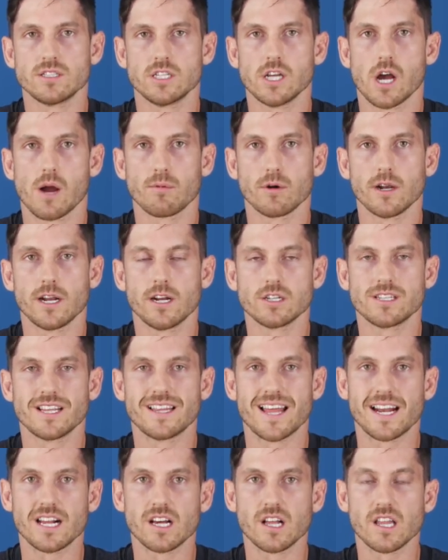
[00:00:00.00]
the operator to
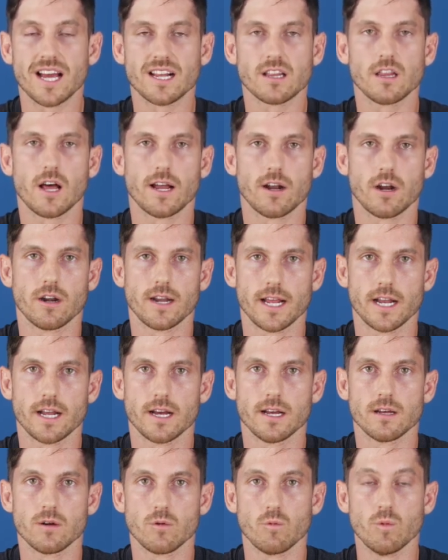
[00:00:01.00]
then collect Lidar
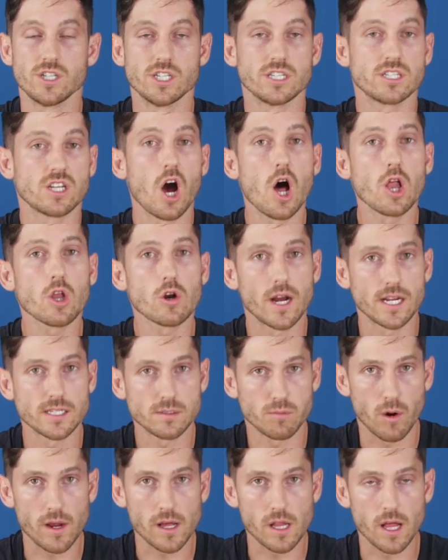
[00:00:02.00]
data, which is
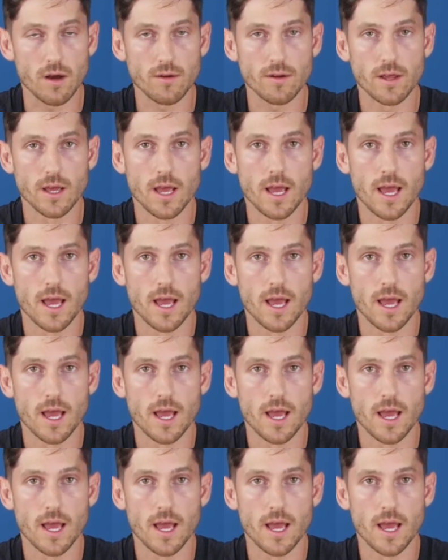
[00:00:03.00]
colorized point cloud,